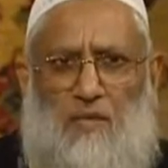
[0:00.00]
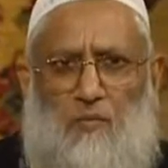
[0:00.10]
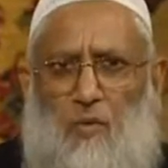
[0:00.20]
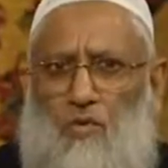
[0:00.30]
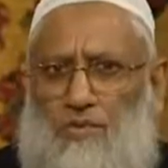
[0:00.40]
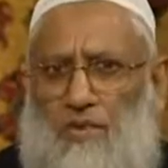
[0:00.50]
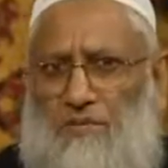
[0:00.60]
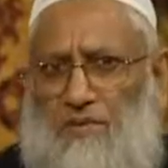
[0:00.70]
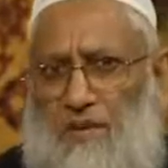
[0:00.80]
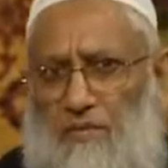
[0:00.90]
Most of
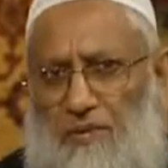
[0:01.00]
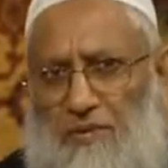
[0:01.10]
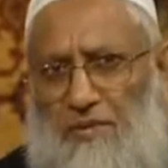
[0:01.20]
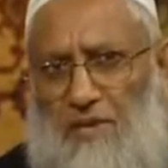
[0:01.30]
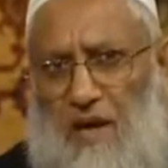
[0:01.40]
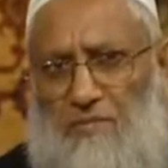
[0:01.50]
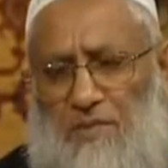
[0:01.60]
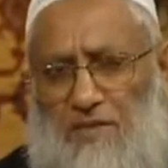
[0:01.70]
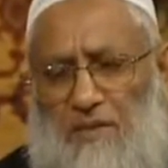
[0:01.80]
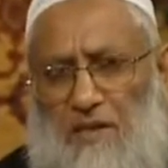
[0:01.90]
the sufferings
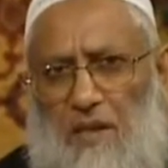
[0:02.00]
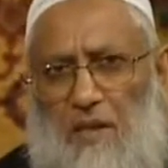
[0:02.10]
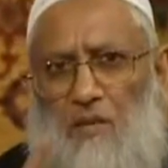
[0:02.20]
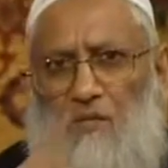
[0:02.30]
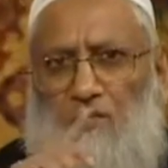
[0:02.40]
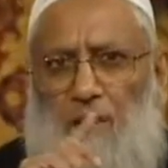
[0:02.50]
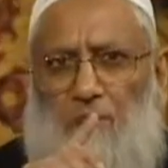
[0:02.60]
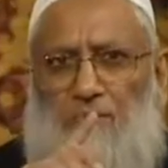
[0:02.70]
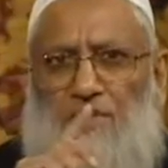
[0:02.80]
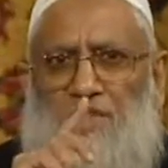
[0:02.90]
comes
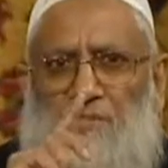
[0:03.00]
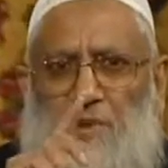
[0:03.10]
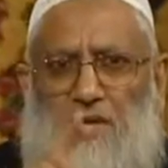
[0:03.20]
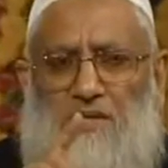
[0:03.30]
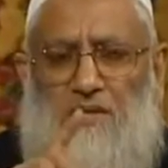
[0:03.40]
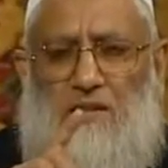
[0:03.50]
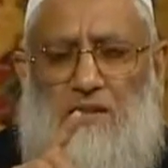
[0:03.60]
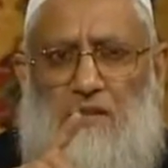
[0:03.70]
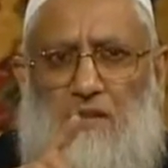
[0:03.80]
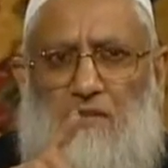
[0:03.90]
from the speech,
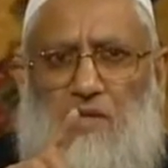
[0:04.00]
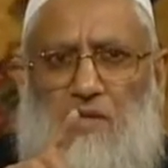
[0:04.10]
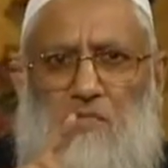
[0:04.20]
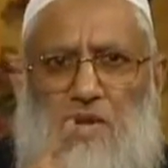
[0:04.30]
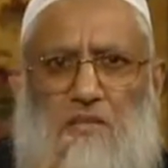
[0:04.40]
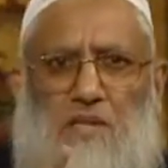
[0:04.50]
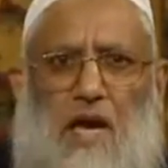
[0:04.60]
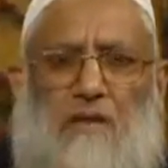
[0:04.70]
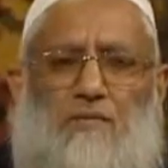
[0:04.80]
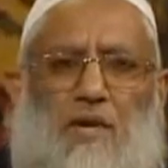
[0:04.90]
which means
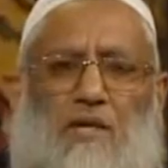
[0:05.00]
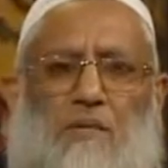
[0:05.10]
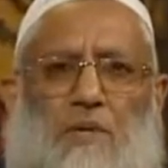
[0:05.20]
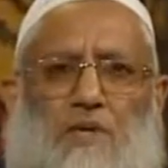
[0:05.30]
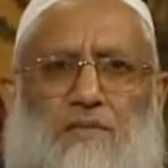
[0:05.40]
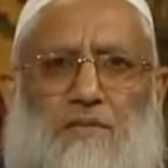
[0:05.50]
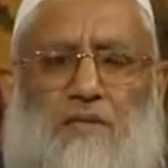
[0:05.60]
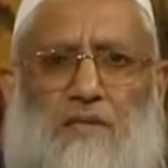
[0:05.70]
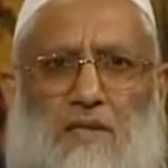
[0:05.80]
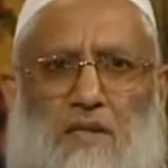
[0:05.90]
that when a
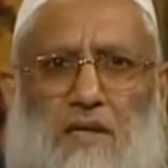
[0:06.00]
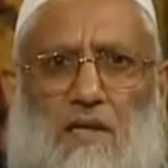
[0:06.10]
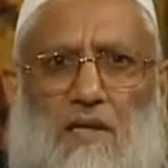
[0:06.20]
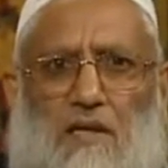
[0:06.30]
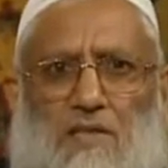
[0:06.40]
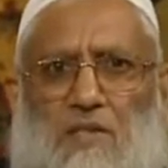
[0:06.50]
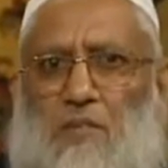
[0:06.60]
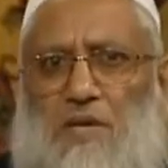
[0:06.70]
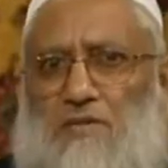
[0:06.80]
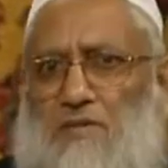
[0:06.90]
person
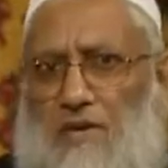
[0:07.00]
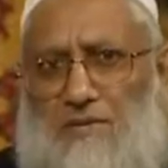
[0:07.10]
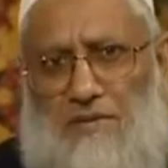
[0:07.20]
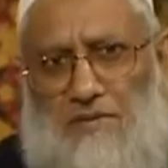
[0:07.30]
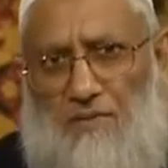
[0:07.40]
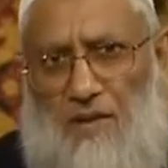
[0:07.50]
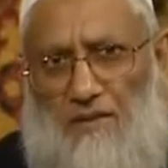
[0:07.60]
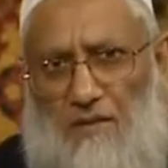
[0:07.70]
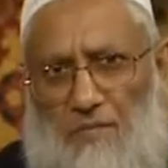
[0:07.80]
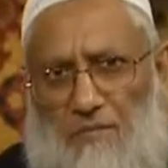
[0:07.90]
speaks nonsense, for
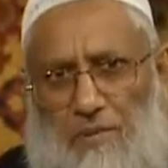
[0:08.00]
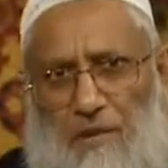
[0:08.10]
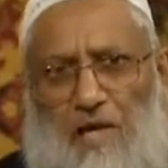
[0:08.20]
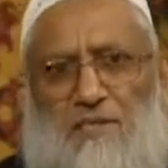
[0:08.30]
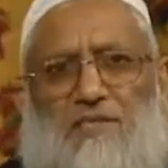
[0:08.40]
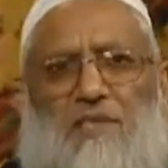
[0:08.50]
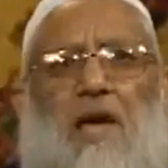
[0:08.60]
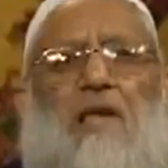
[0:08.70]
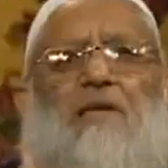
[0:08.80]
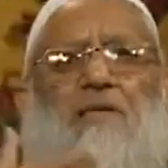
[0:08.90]
example, or
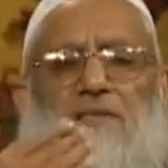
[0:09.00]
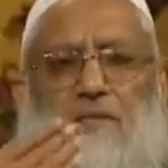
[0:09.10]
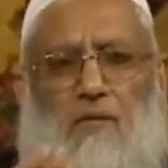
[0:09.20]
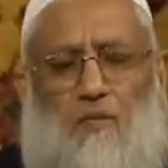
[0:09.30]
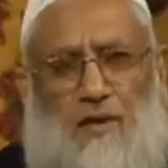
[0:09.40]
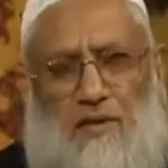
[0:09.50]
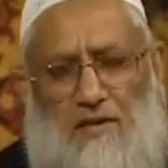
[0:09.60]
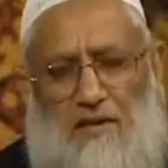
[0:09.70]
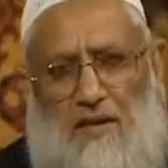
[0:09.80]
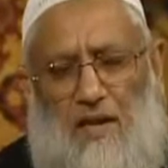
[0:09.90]
slanders someone,
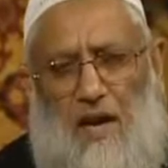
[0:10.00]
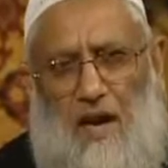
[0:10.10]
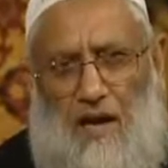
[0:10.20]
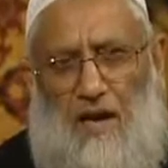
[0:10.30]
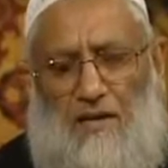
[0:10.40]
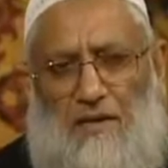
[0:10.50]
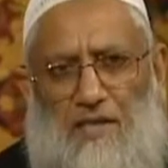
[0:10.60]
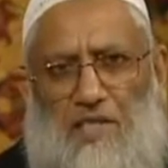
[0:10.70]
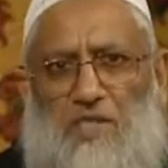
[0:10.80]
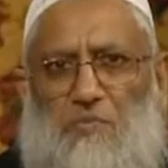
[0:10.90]
or
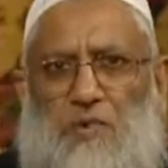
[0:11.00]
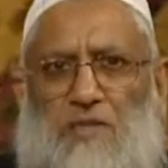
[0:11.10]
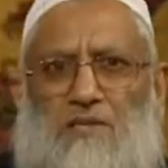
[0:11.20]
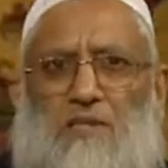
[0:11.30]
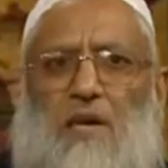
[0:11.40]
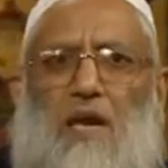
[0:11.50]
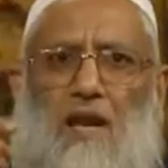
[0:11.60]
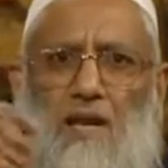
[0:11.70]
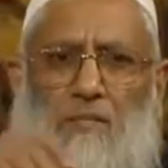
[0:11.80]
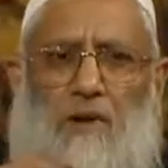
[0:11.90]
he speaks
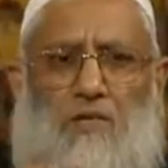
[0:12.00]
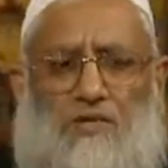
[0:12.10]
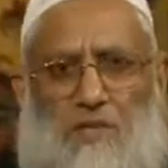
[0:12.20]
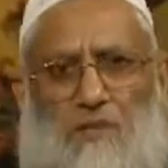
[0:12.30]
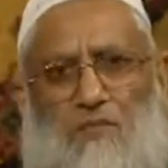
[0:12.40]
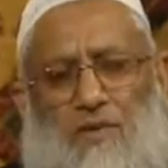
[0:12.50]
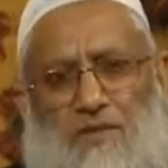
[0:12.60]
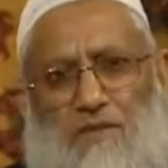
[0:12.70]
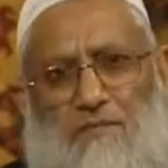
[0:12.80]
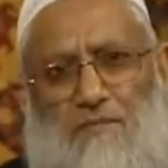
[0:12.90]
ill about someone,